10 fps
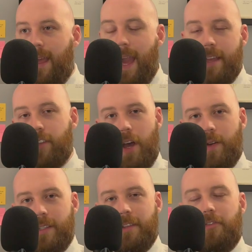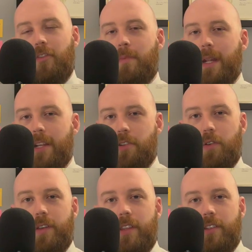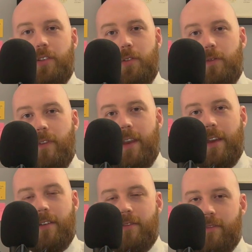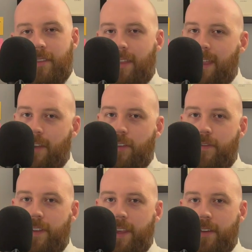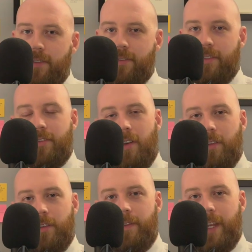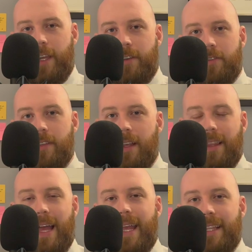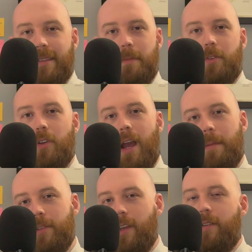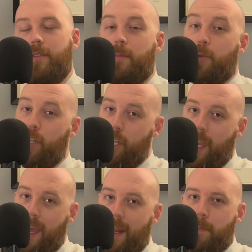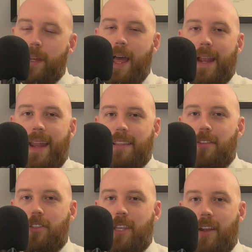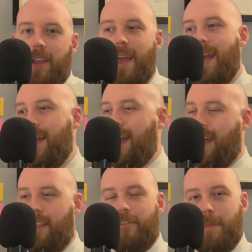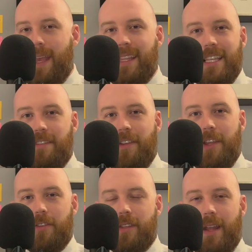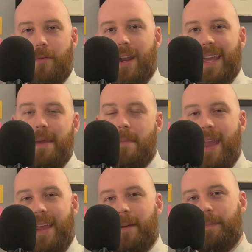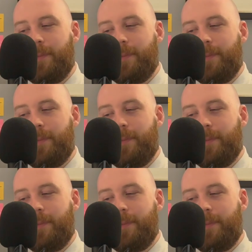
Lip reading: As always, if you've been enjoying the tune videos, the theory videos, the solo videos, a like and subscribe is always appreciated, but not necessary. I love making these videos, and I want to keep making them.